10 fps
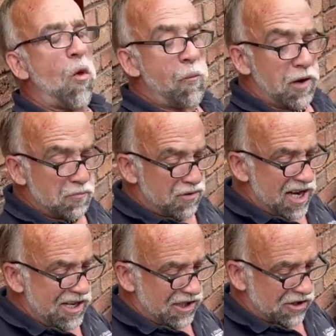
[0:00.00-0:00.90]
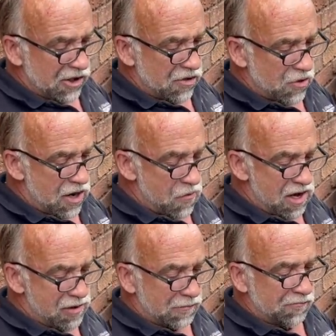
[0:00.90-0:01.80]
My break is going quite
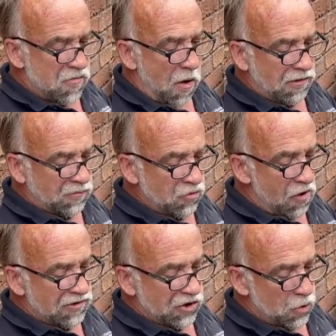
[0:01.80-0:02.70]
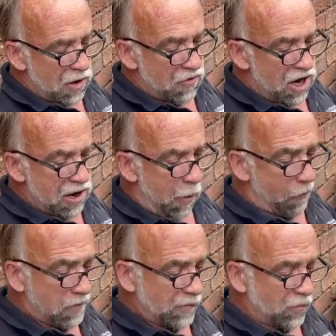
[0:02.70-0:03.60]
well. Swipe right.
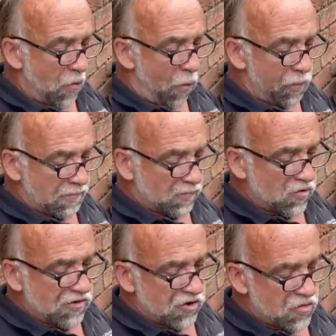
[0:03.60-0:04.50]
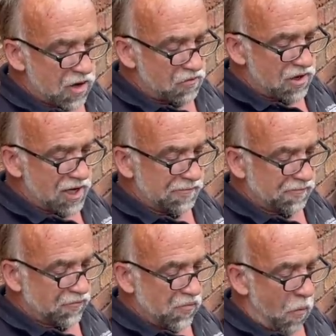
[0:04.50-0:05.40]
Swipe right.
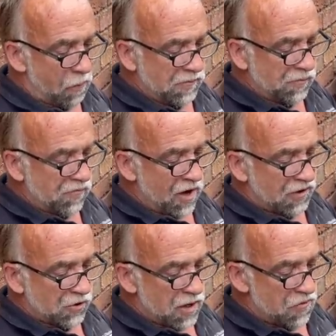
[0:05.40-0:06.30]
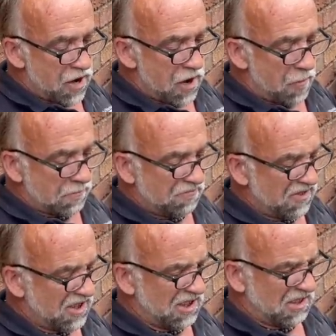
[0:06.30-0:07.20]
Swipe right.
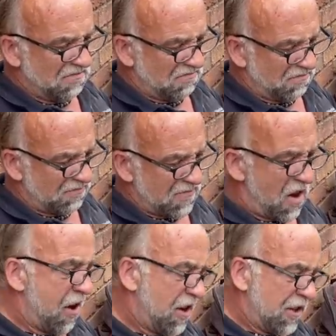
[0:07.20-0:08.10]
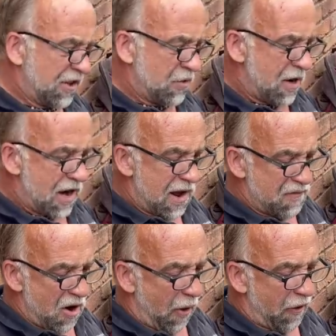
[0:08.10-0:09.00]
Yeah. Swipe
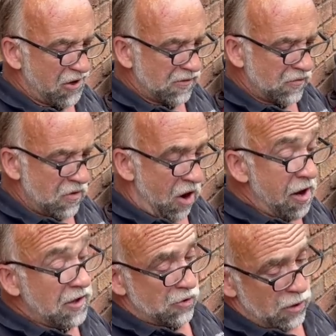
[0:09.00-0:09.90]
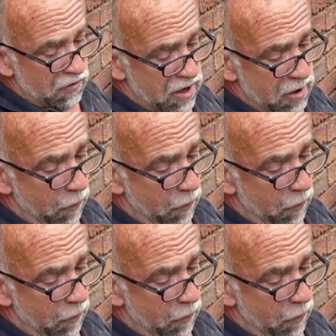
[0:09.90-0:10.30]
left. Swipe right.